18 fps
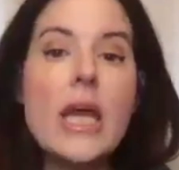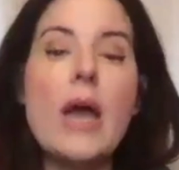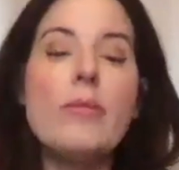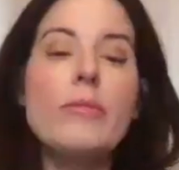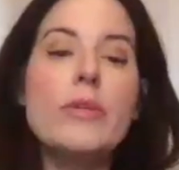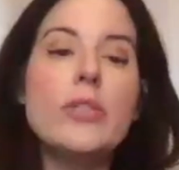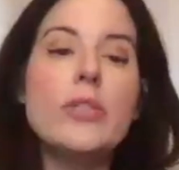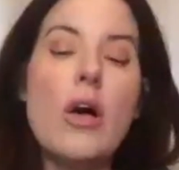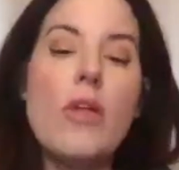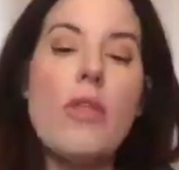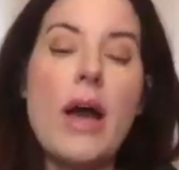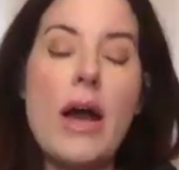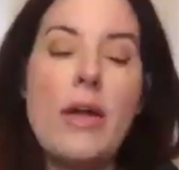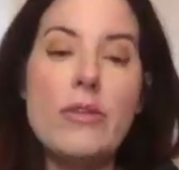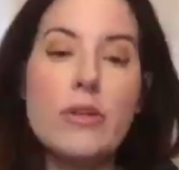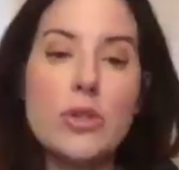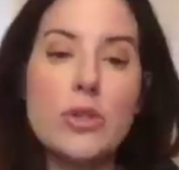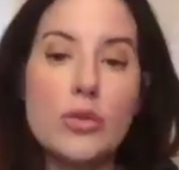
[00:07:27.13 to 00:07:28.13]
And we saw that
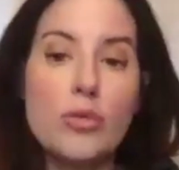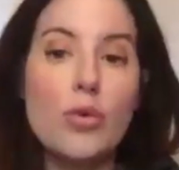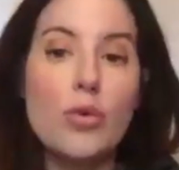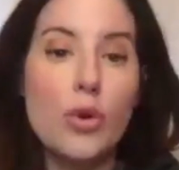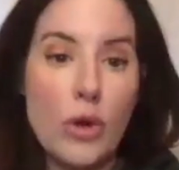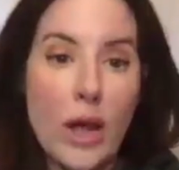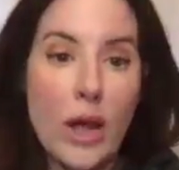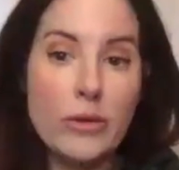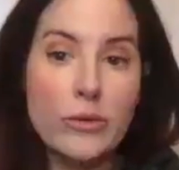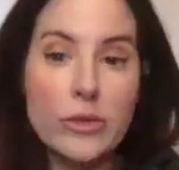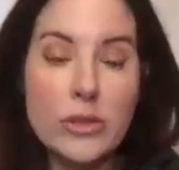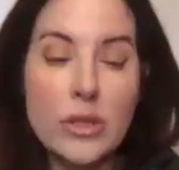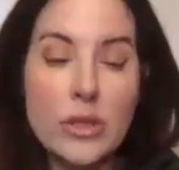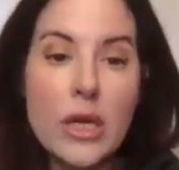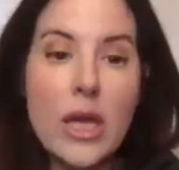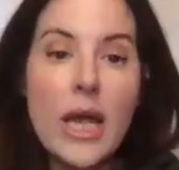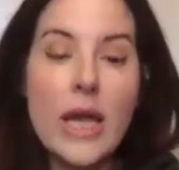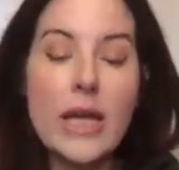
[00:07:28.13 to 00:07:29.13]
on the school grounds.
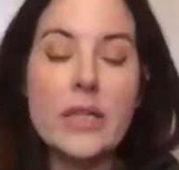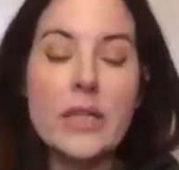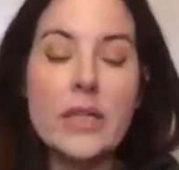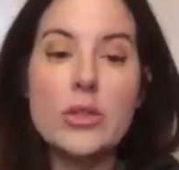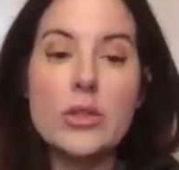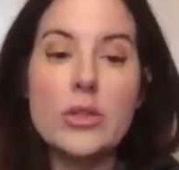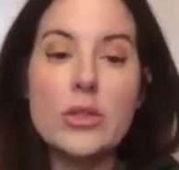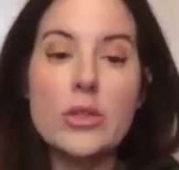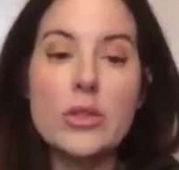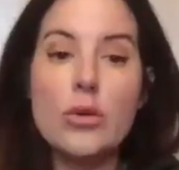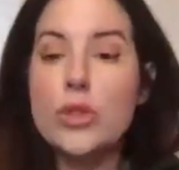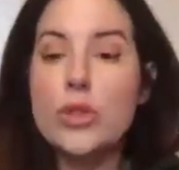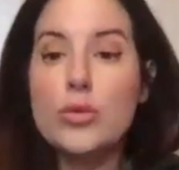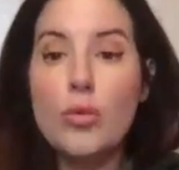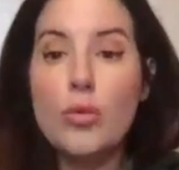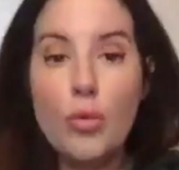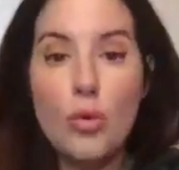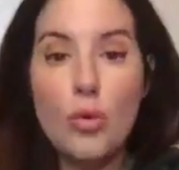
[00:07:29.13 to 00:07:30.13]
And so with
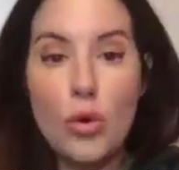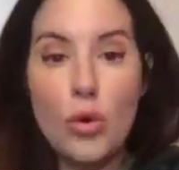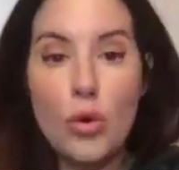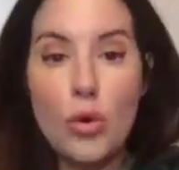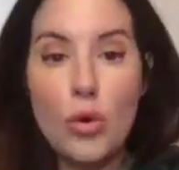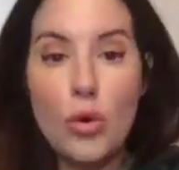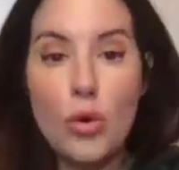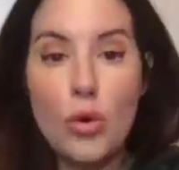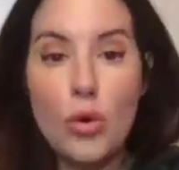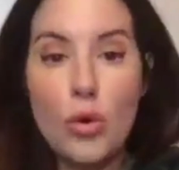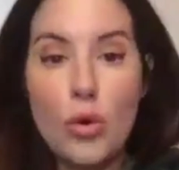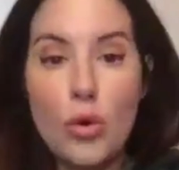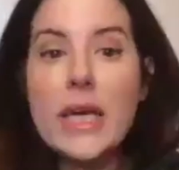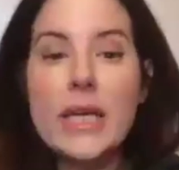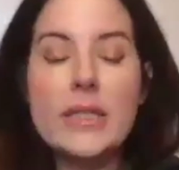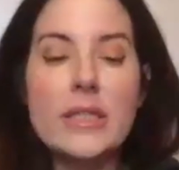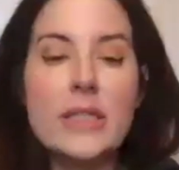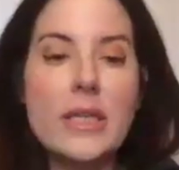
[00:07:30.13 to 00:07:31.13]
schools,
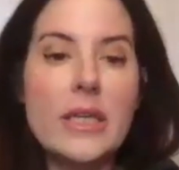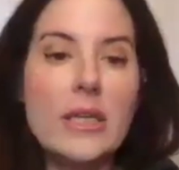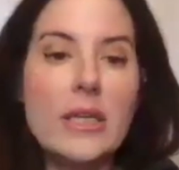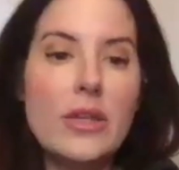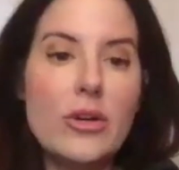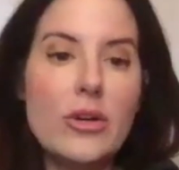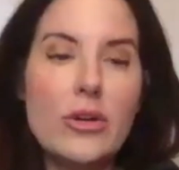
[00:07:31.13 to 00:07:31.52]
it's